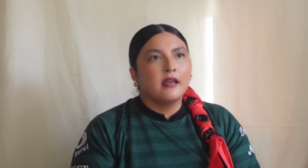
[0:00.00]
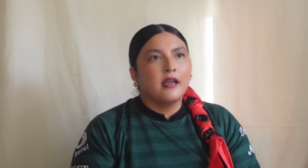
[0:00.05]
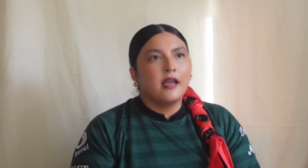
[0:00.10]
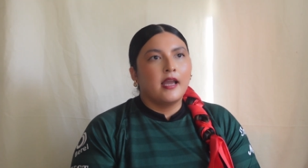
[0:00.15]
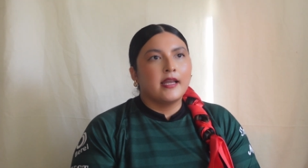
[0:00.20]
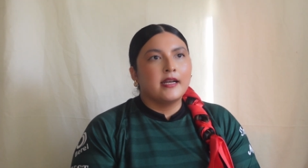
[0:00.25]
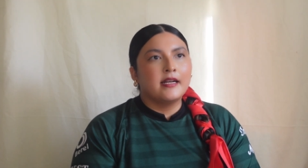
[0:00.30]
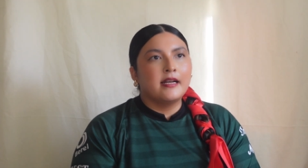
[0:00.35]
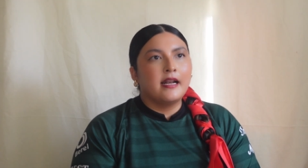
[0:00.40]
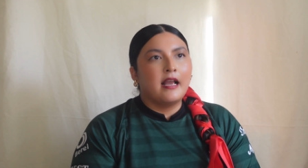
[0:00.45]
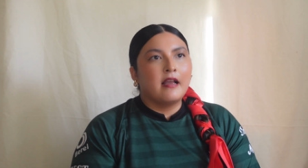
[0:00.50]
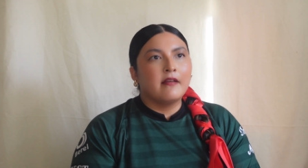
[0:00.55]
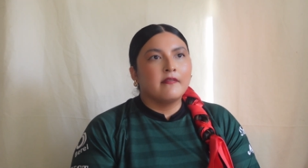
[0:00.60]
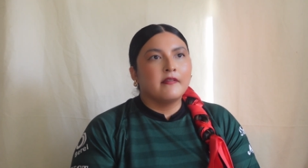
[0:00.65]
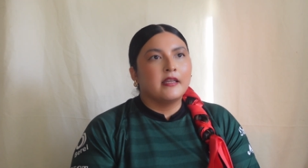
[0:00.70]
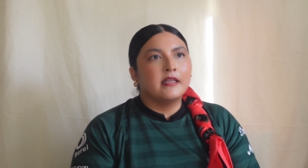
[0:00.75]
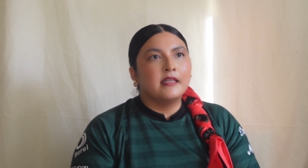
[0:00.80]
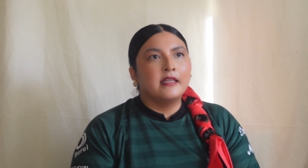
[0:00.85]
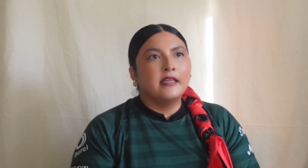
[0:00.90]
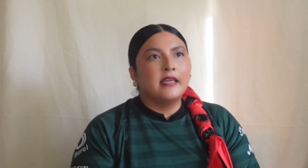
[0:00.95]
I didn't have
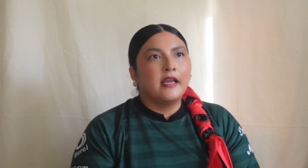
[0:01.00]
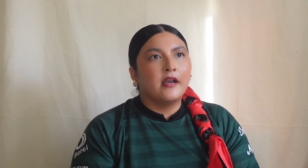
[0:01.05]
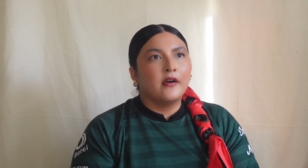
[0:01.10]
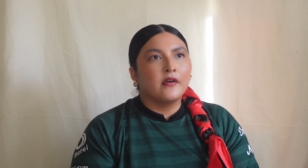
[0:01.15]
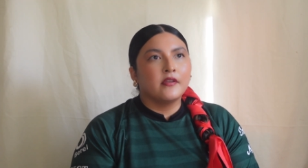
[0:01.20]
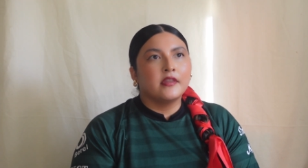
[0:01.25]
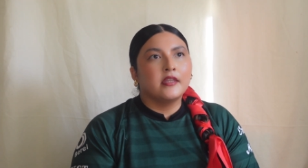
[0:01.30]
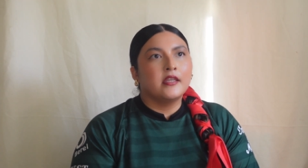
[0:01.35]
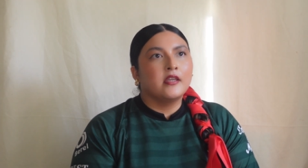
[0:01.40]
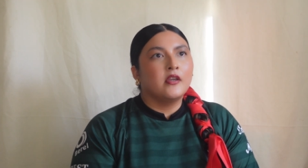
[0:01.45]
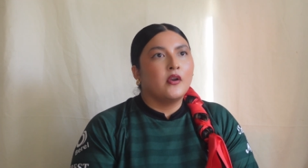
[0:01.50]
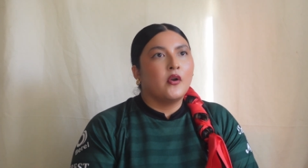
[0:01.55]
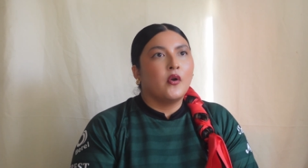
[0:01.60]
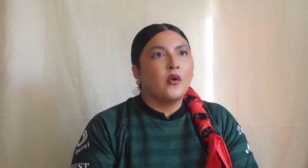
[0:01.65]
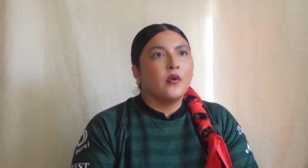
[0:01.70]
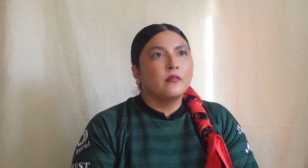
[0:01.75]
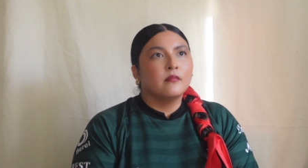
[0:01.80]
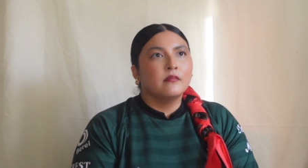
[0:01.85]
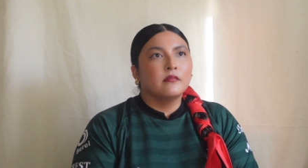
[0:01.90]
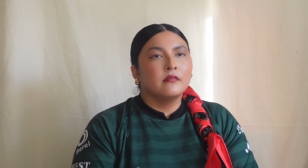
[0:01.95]
any healthy
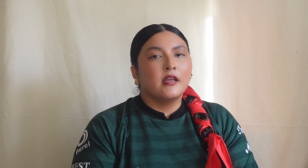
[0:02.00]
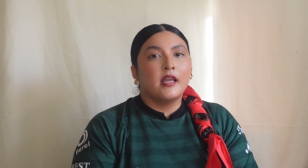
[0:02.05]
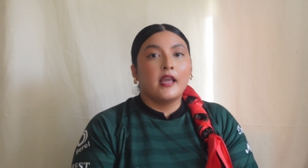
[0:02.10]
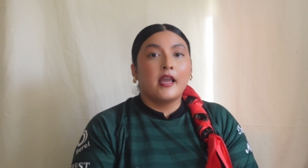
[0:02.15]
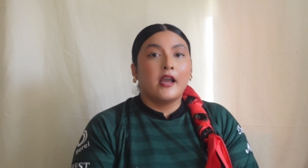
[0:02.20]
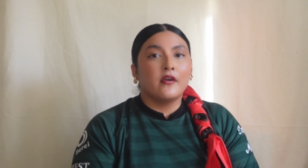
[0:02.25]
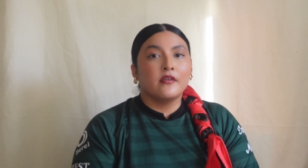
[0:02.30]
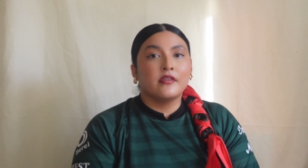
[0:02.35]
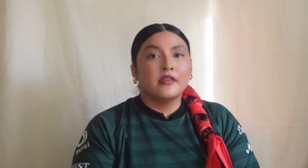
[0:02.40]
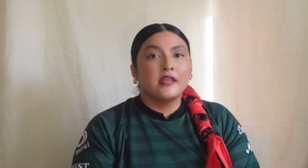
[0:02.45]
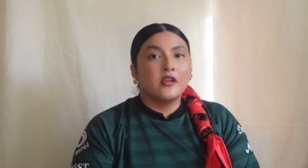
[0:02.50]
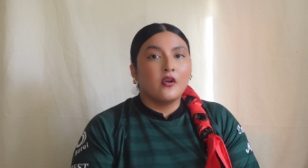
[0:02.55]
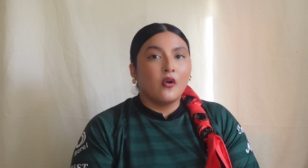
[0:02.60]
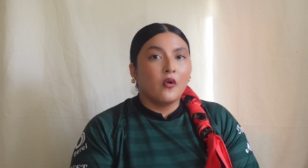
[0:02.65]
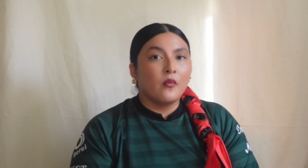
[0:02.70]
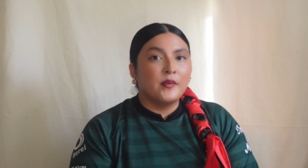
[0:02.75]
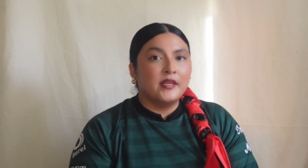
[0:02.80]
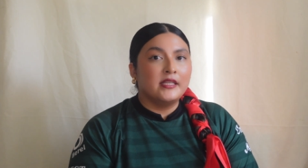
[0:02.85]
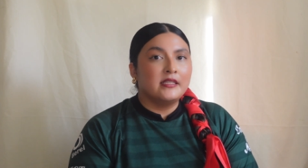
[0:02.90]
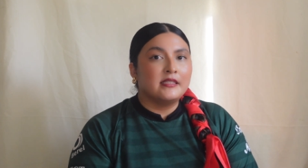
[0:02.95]

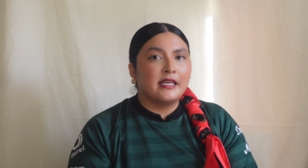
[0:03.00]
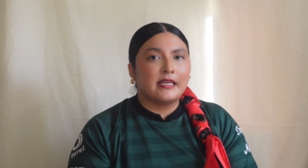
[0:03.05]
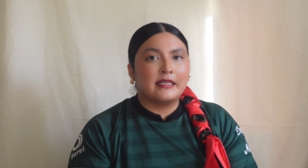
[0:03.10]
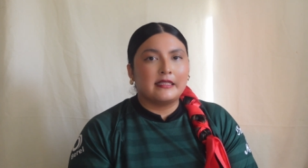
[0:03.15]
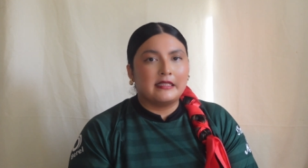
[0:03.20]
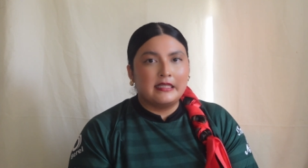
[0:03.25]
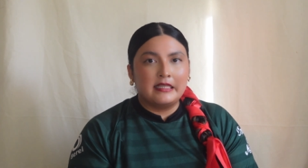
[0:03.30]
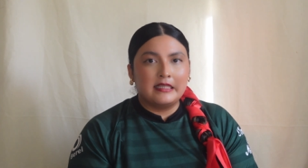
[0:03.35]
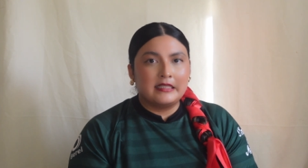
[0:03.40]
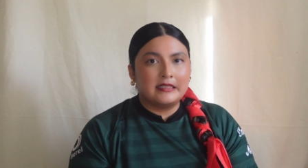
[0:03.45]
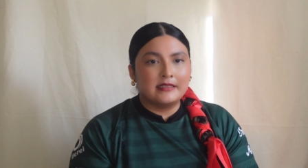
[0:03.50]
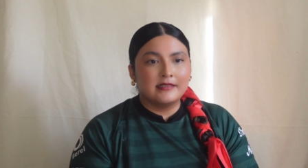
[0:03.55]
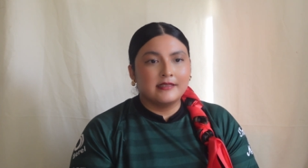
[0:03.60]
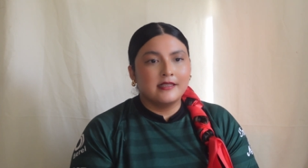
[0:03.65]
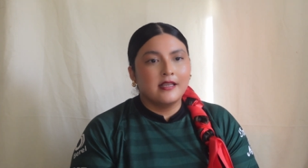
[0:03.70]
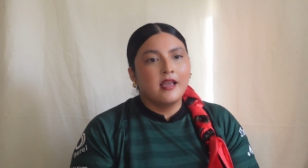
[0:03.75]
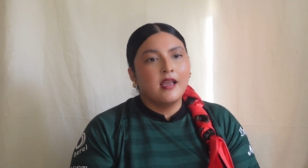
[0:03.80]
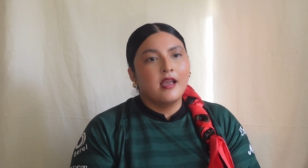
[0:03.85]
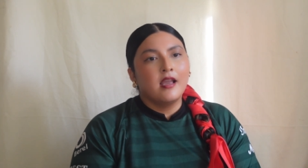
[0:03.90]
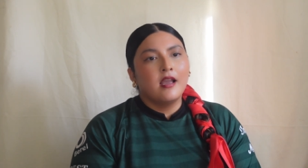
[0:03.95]
coping techniques
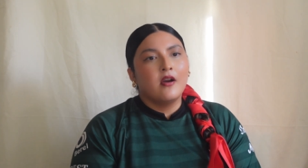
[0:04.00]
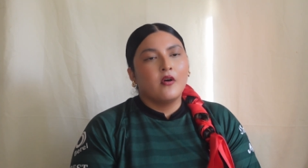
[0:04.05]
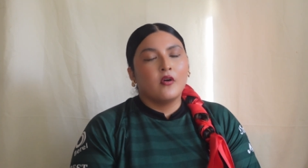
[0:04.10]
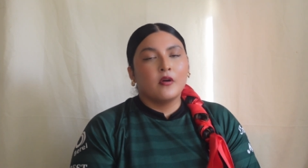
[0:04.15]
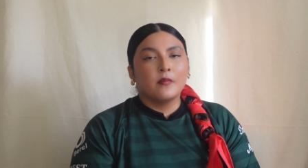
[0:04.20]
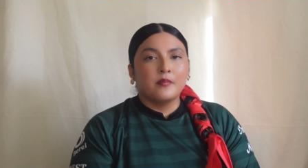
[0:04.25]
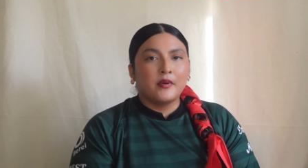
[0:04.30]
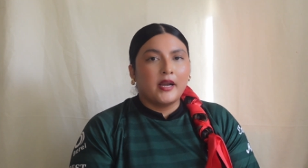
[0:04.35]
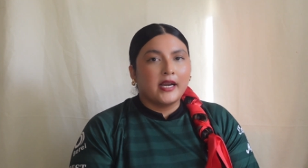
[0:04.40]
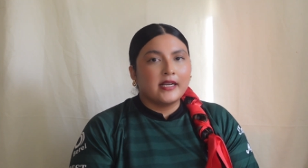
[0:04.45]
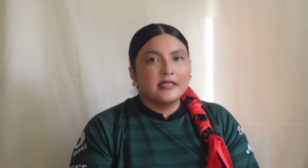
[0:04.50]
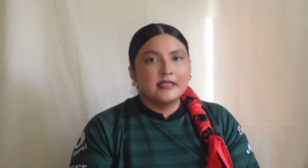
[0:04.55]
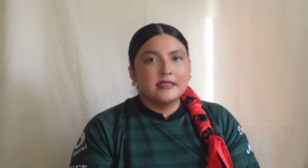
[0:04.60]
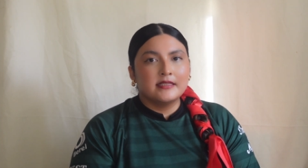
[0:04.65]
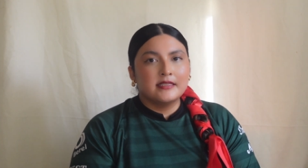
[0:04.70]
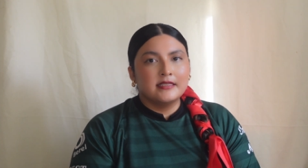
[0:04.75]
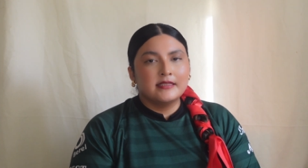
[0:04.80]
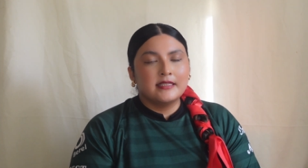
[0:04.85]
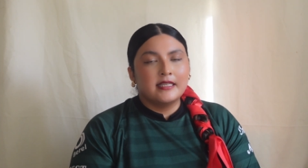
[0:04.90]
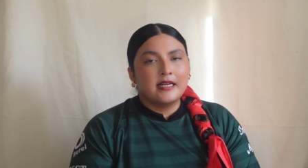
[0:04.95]
or
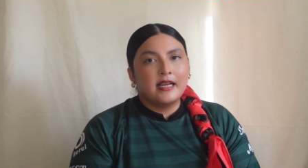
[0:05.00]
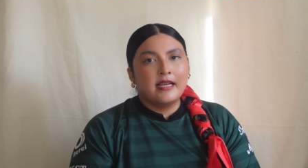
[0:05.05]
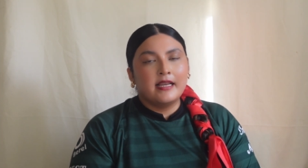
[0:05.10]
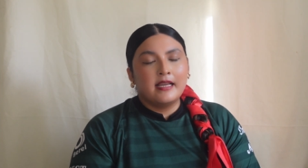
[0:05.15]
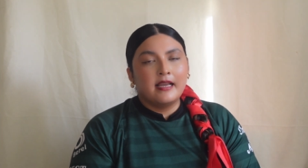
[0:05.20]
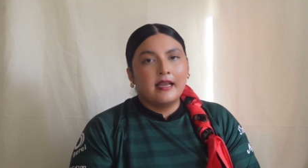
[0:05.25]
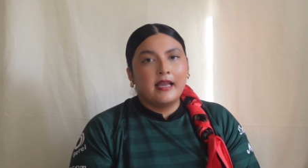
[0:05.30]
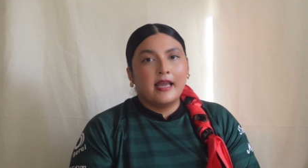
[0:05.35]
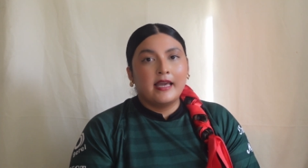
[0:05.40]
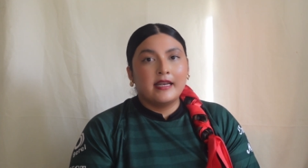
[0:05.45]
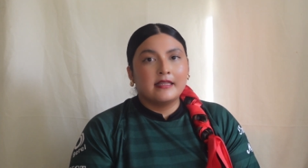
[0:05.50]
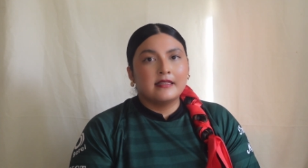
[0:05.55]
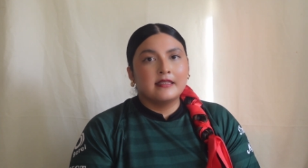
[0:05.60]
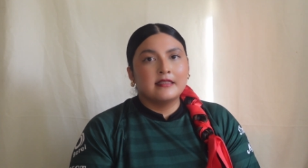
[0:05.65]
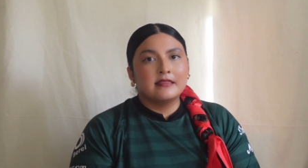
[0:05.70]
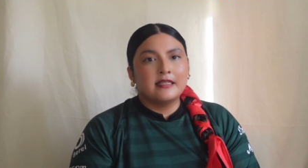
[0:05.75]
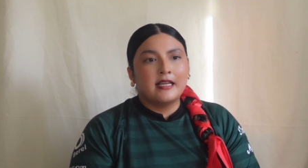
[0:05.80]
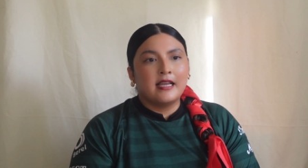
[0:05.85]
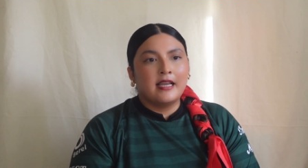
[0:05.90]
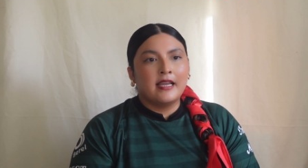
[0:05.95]
practices that I had at the
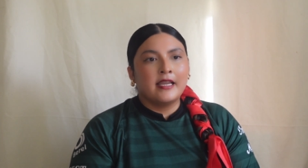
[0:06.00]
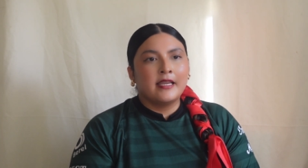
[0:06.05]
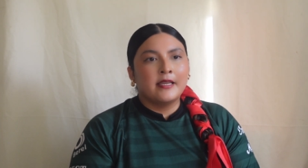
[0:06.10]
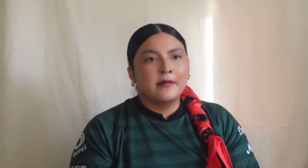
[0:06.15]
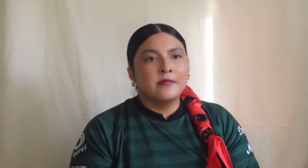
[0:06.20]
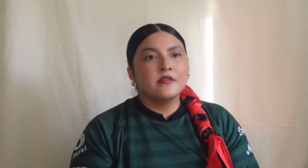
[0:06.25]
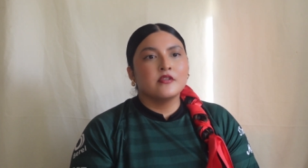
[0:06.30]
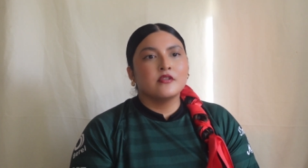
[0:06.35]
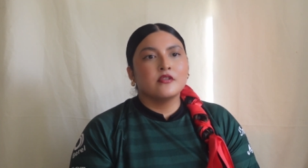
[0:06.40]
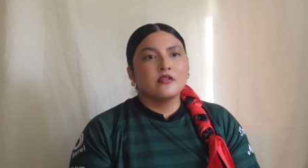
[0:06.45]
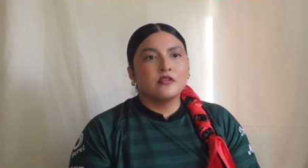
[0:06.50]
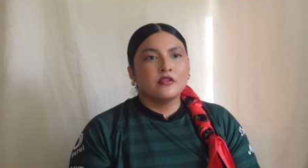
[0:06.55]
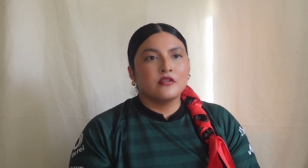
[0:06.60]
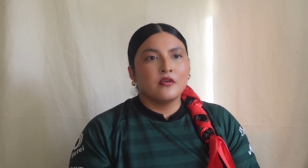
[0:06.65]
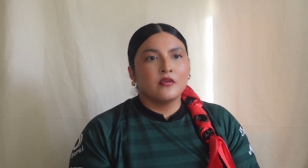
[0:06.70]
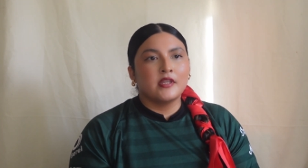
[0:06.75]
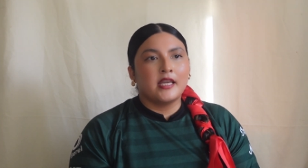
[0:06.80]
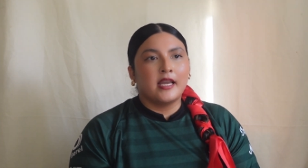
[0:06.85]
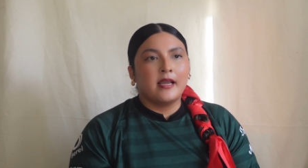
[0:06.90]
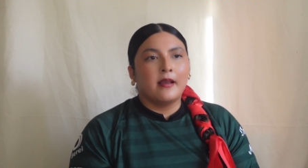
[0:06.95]
time,
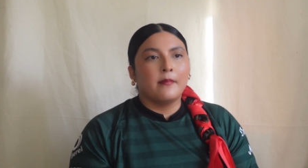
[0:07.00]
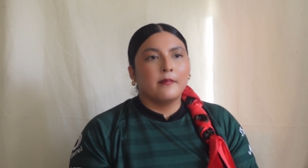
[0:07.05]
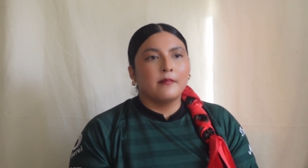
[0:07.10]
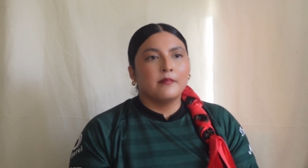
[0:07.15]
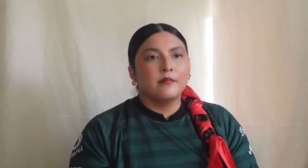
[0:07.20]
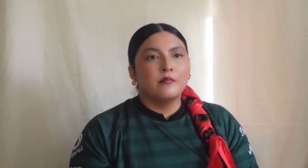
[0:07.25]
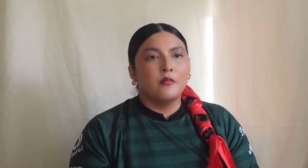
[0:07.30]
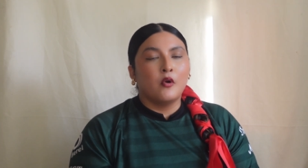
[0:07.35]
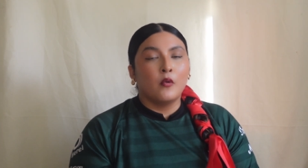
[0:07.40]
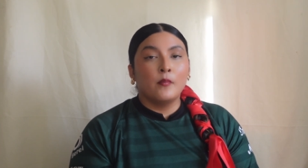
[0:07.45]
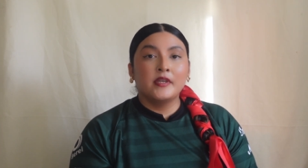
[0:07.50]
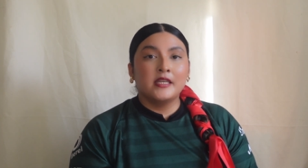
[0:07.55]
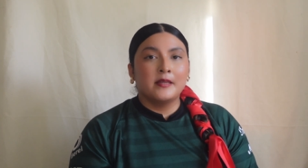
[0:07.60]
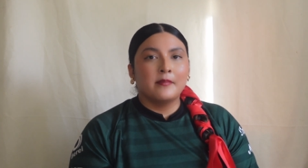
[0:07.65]
so that moment